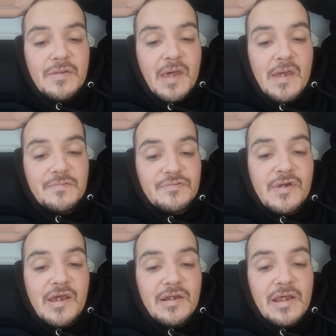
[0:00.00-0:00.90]

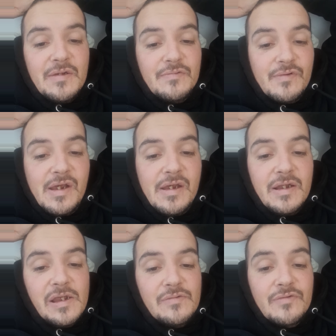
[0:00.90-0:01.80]
really,
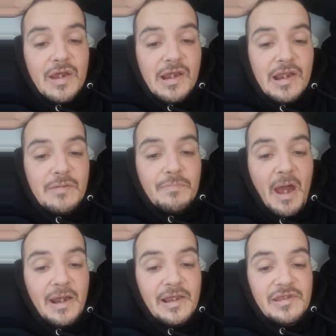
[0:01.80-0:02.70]
really, really
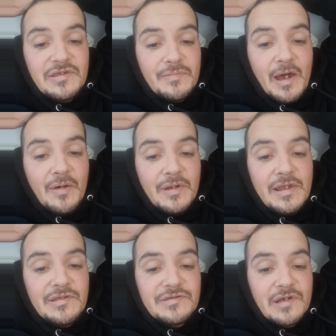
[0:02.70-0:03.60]
panicked about
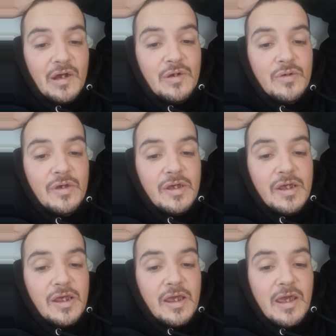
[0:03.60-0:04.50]
it. So
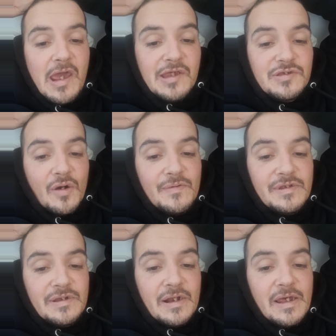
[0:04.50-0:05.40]
it's
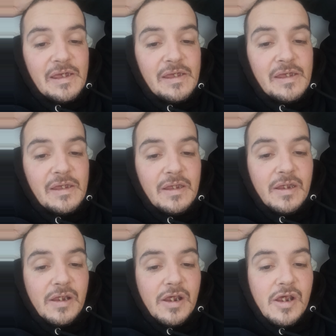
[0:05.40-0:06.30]
obviously
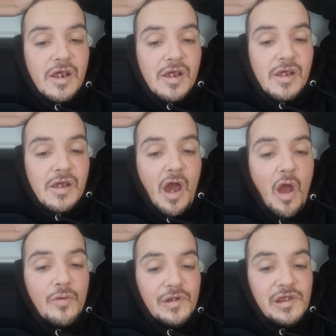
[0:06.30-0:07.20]

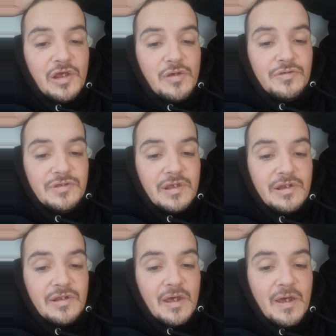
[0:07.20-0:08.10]
only used
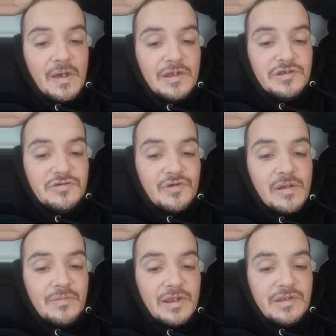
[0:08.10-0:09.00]
in
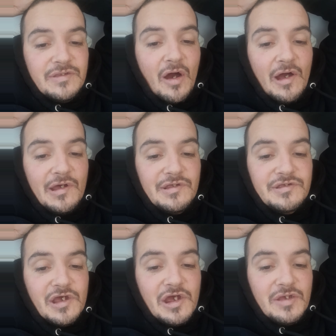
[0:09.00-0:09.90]
extremely dire
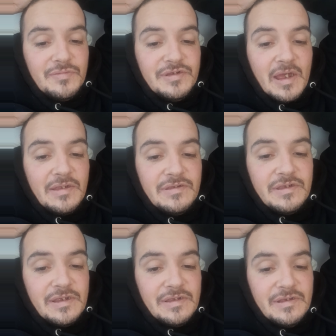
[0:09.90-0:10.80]

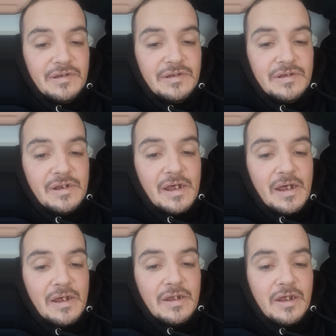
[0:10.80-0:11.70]
circumstances. And
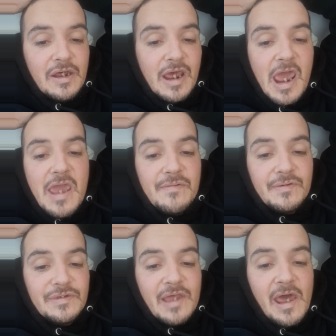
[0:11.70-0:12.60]

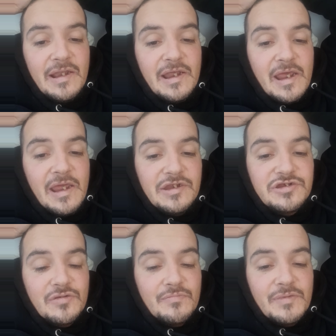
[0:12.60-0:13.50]
even then, it
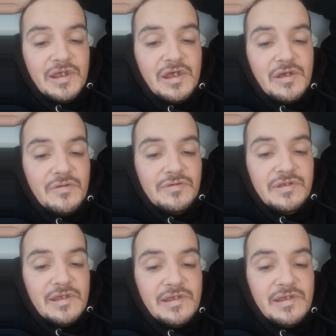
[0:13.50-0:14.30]
shouldn't be used.